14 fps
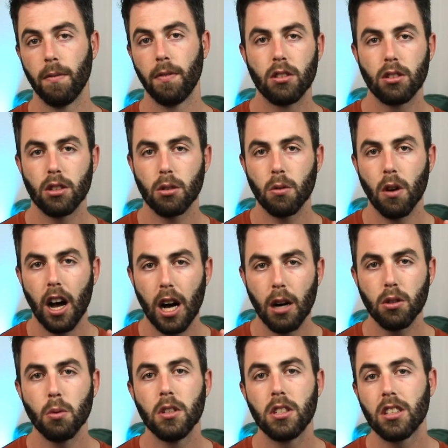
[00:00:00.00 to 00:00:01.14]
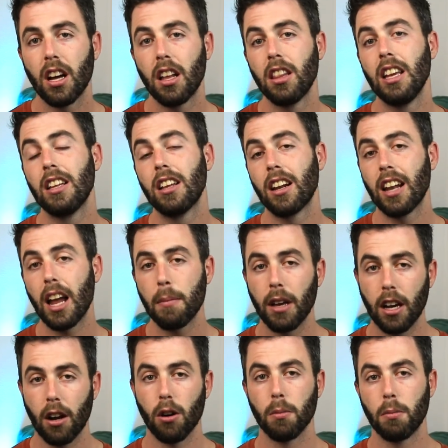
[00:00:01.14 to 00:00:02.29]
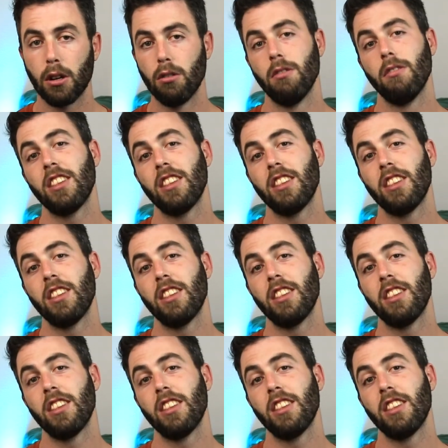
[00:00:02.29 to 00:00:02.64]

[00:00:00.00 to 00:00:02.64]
So how do we start the dynamic Harop curl?